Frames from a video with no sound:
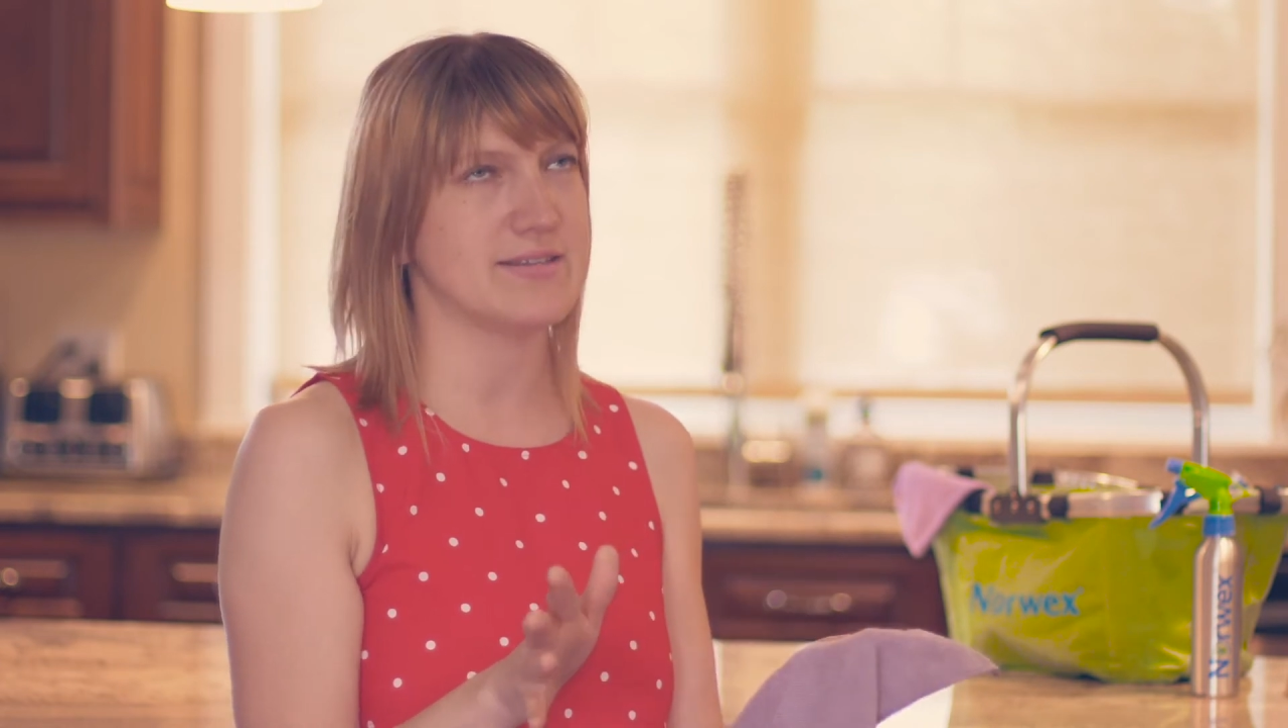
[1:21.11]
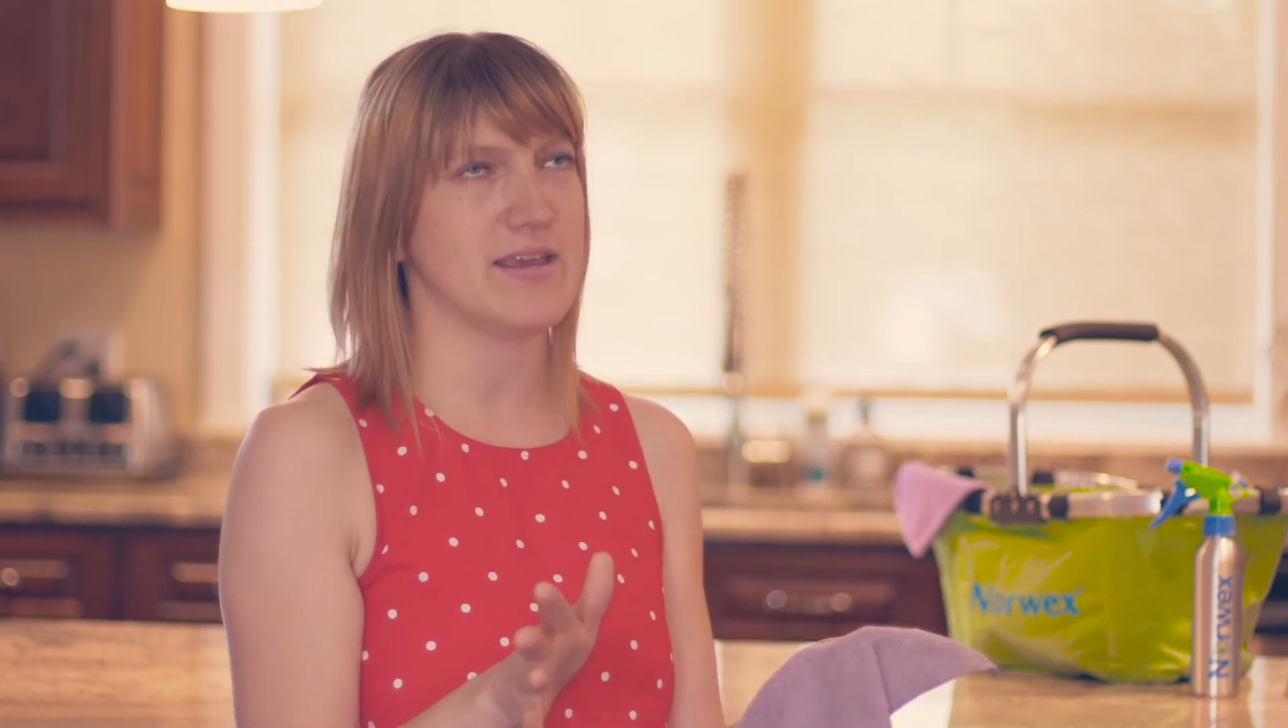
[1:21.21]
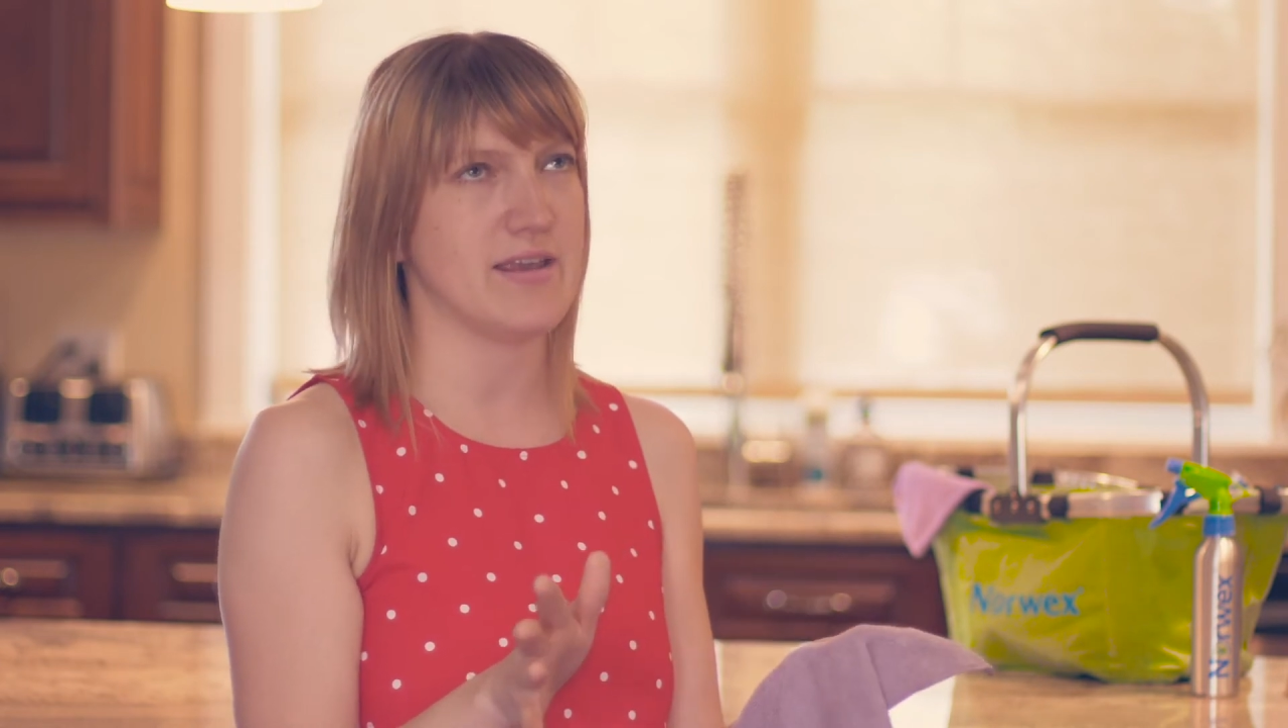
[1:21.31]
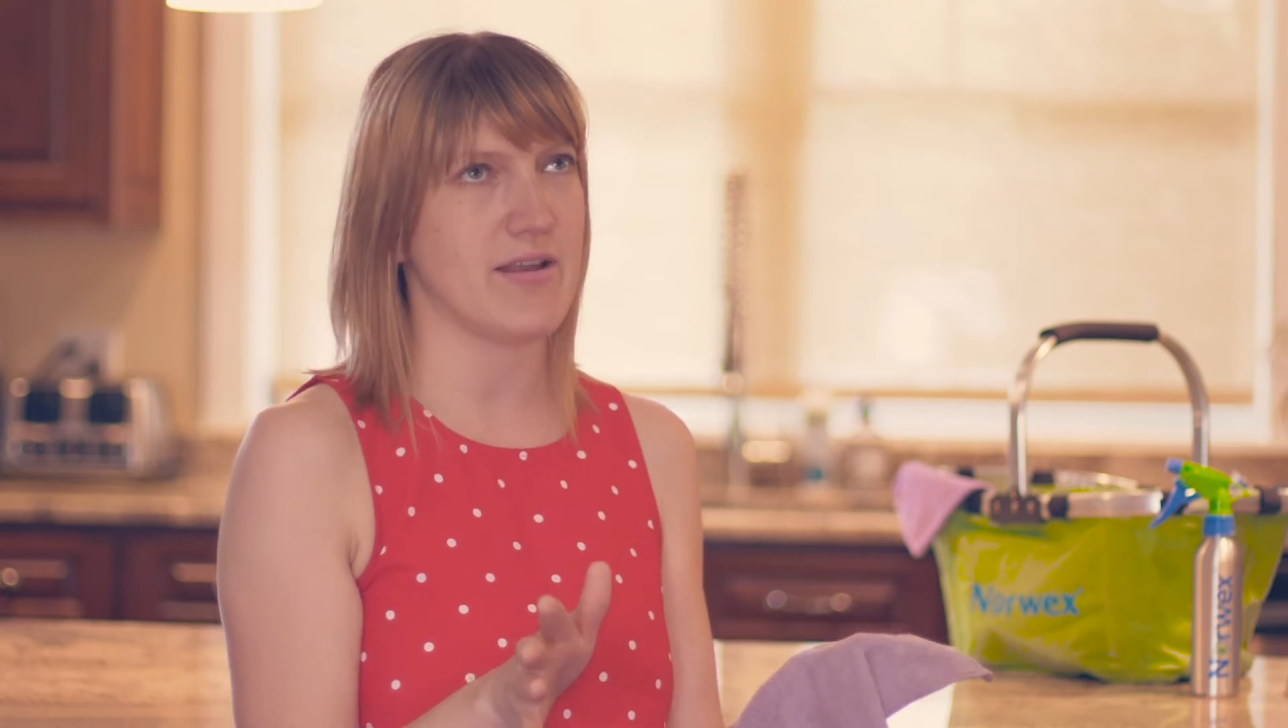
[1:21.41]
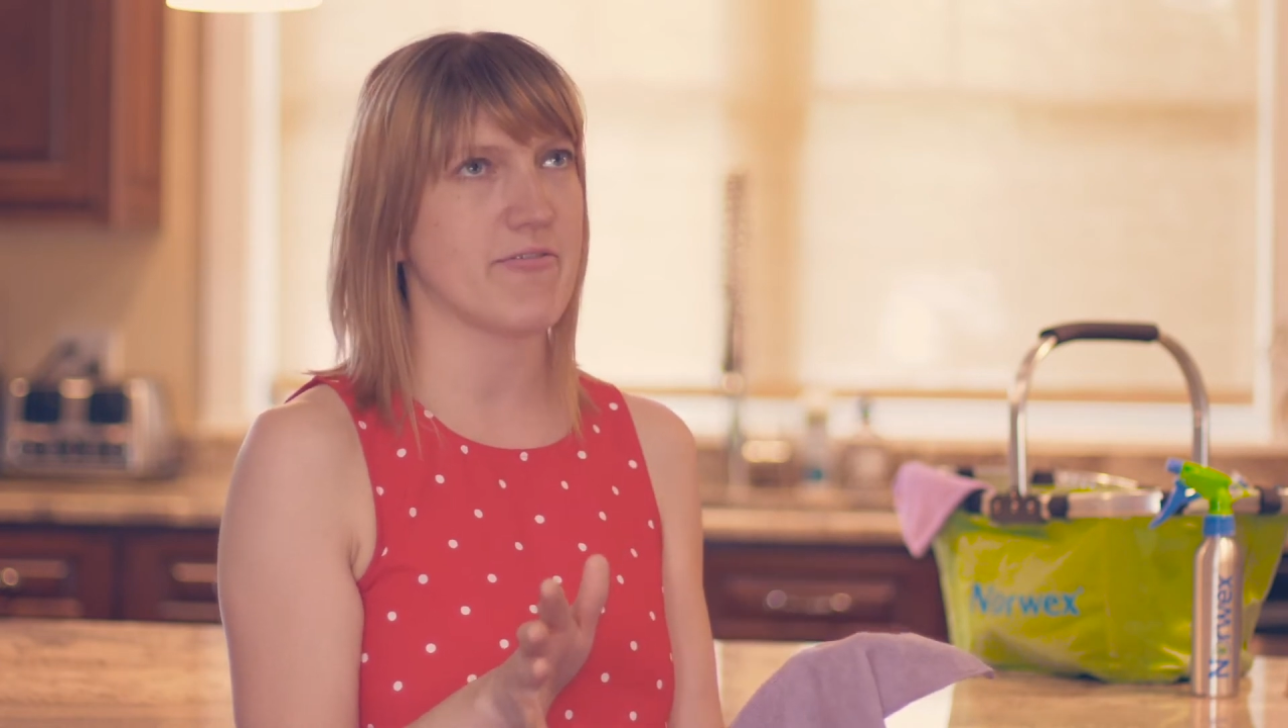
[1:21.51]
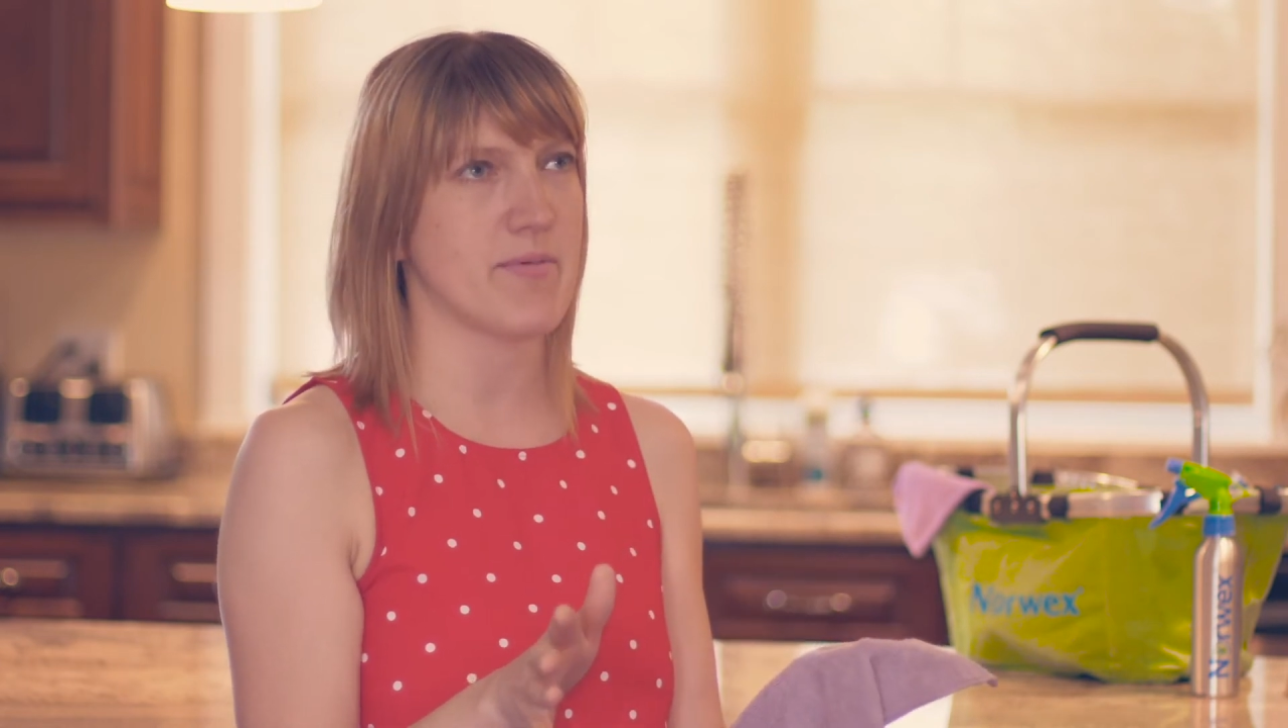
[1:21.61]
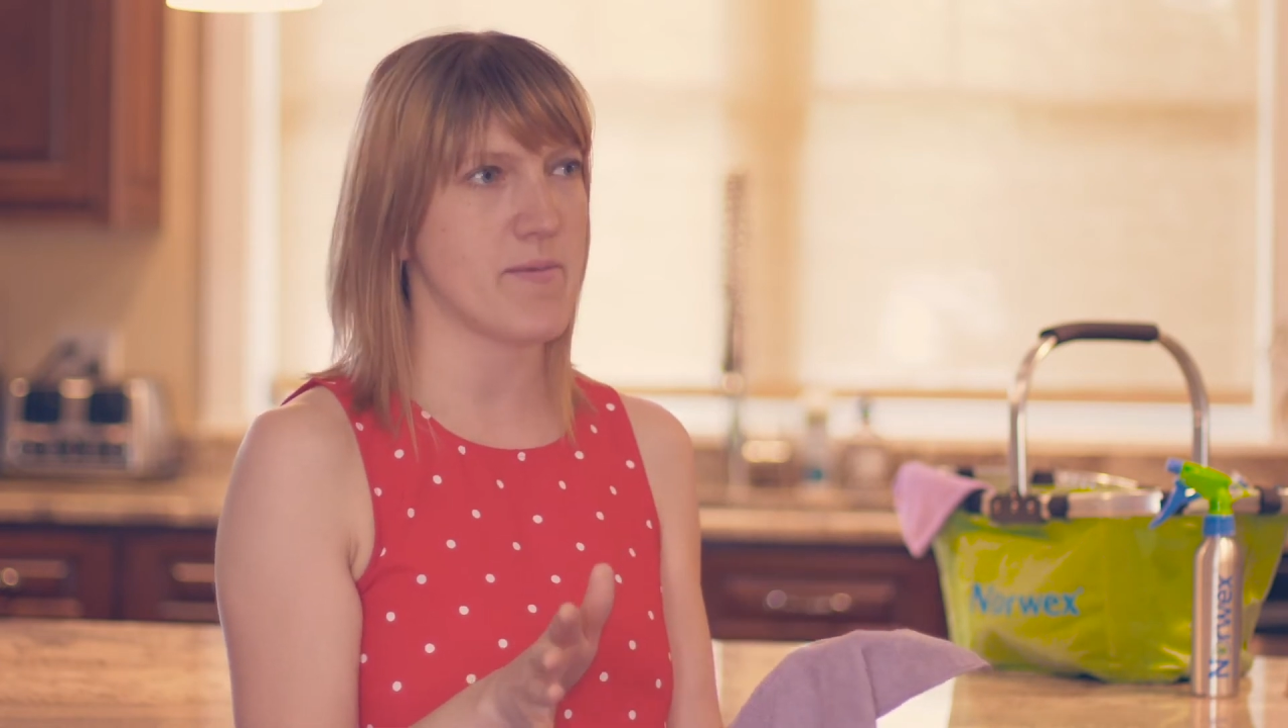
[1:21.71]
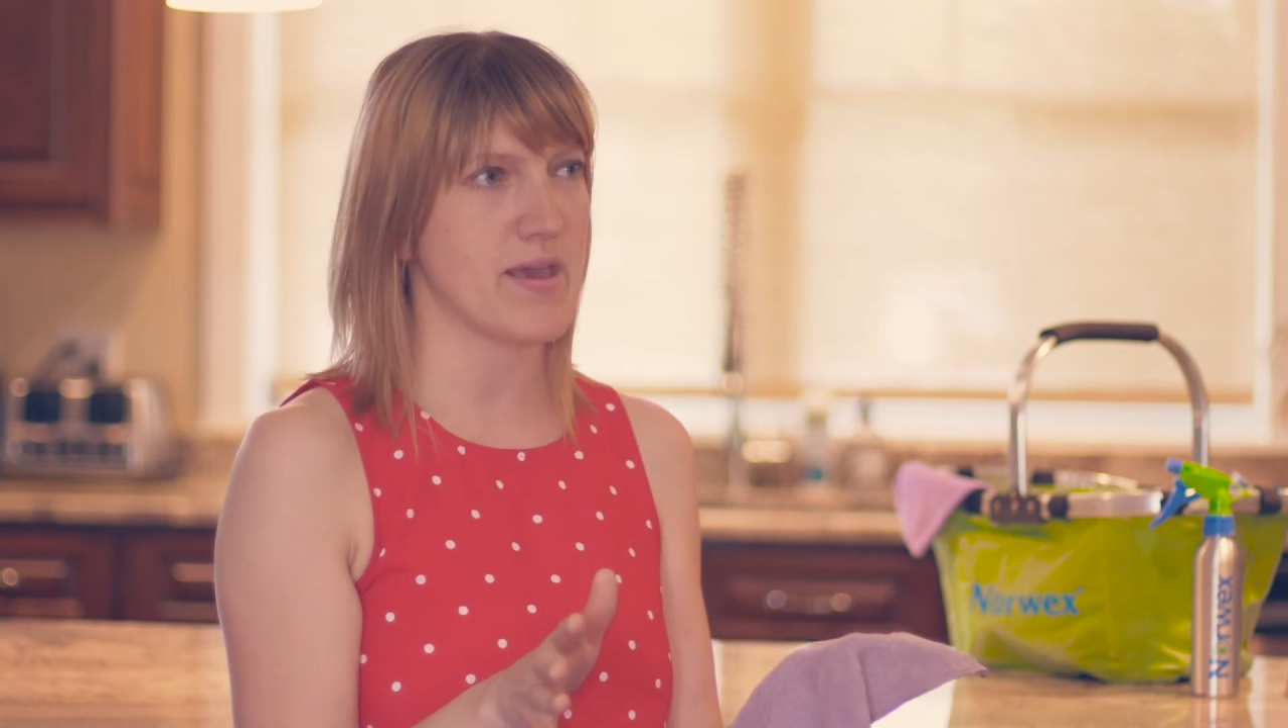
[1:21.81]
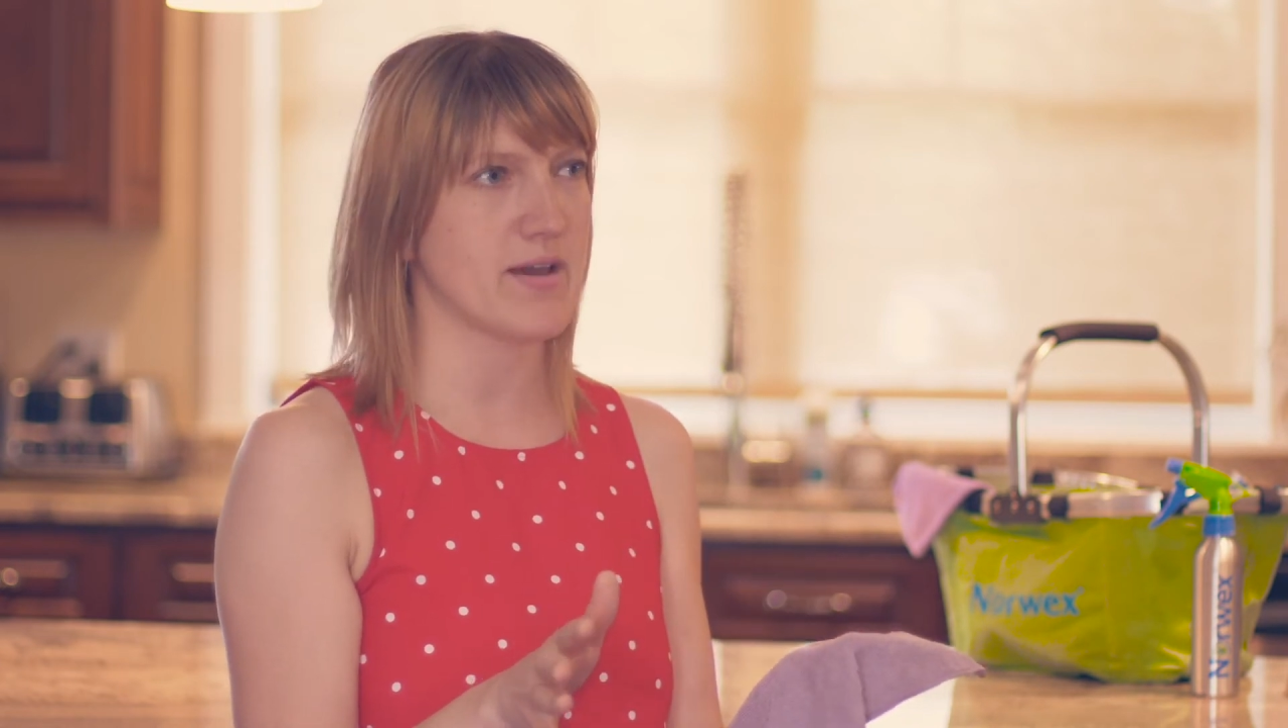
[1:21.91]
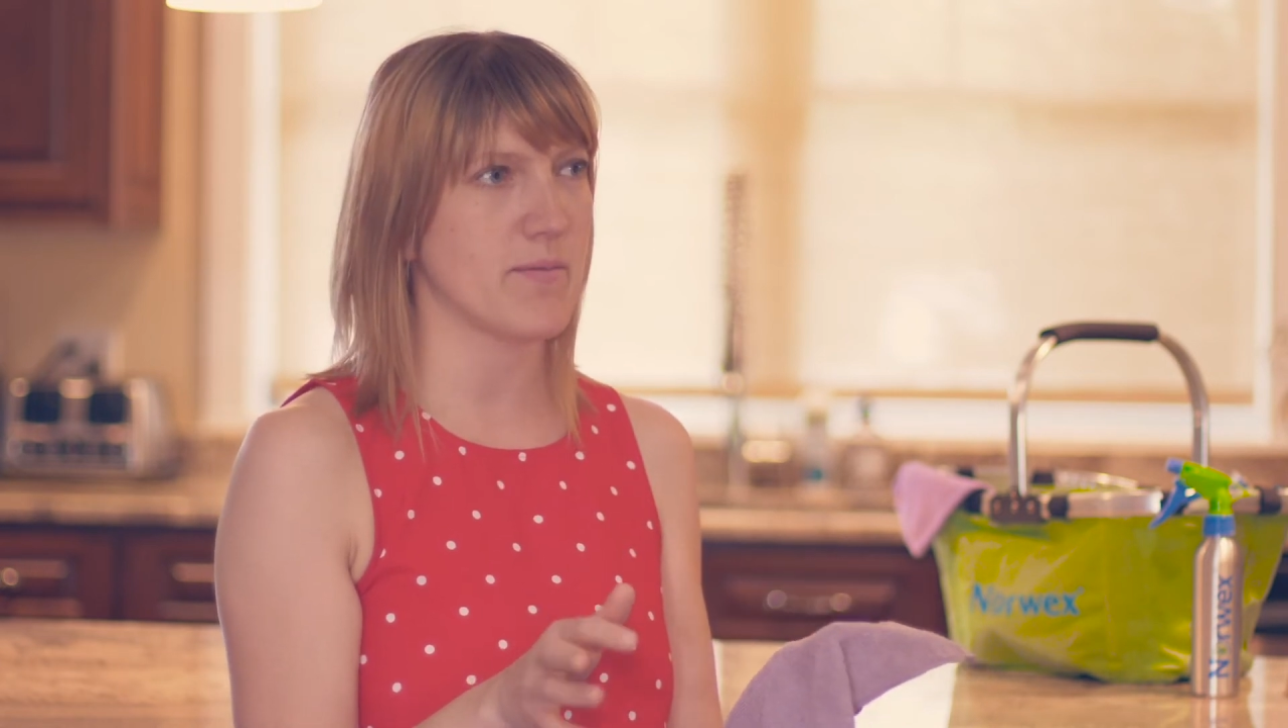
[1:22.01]
taking off my
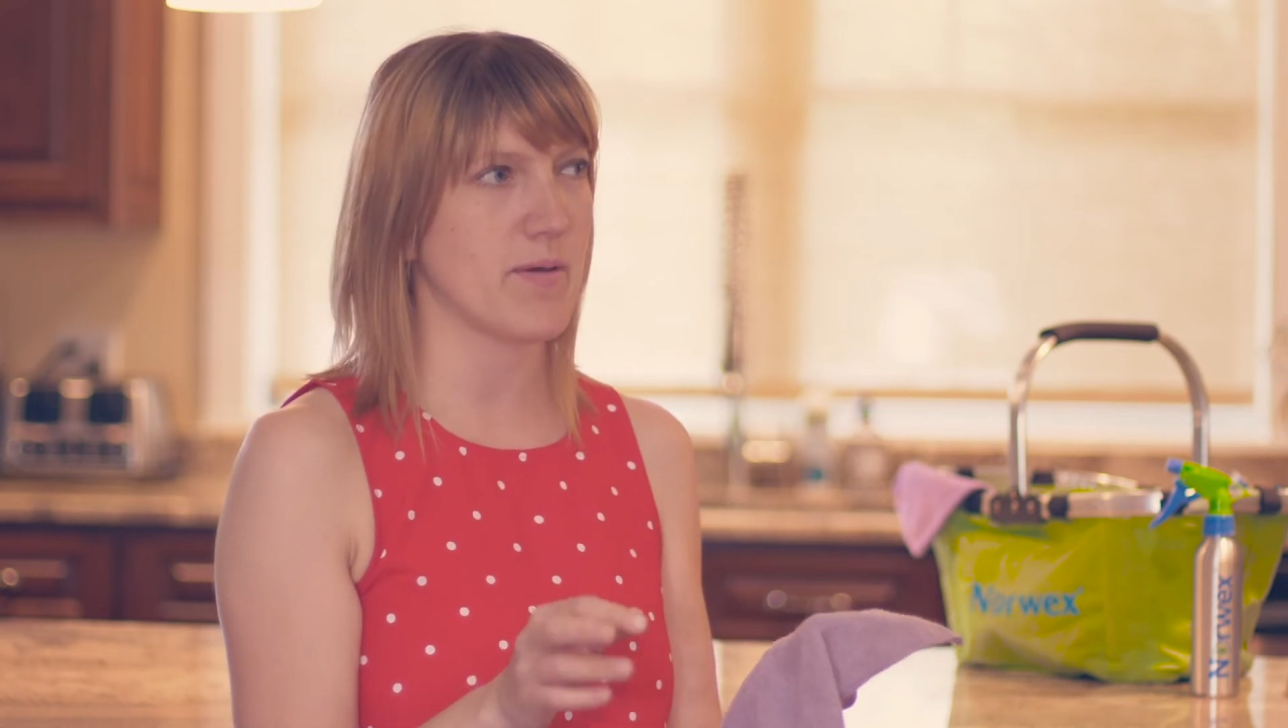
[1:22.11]
makeup.